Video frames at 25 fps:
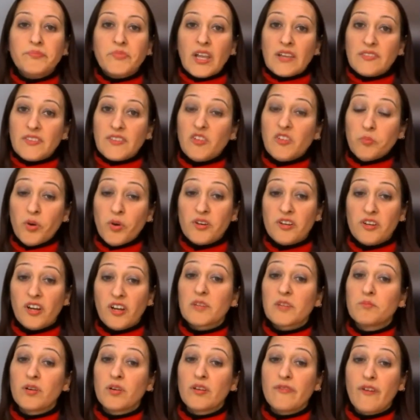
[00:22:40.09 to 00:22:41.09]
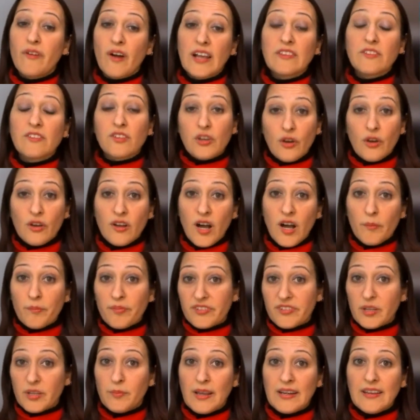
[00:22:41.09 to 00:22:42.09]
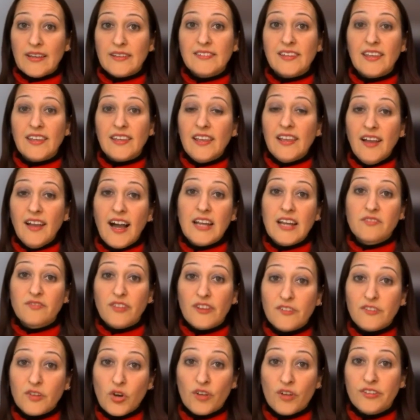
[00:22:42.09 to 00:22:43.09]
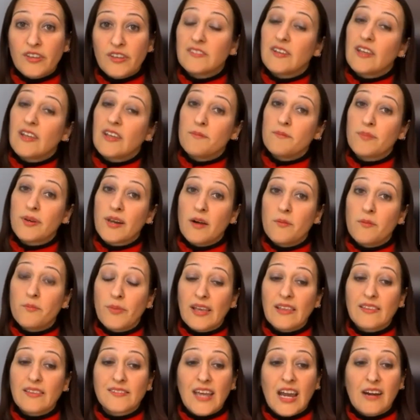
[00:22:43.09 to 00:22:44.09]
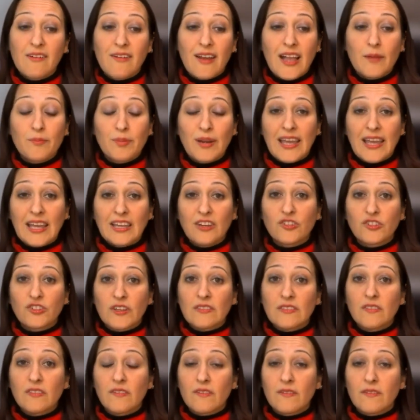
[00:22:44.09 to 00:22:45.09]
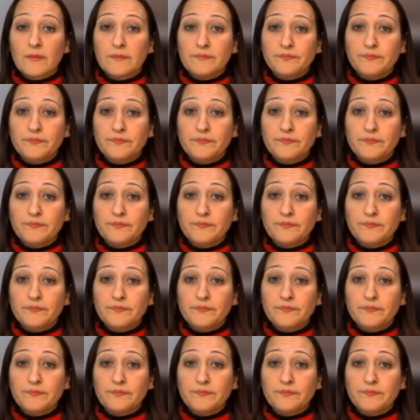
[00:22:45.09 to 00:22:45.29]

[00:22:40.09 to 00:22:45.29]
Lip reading: This product provides cook-up stability and viscosity in plant-based dairy applications.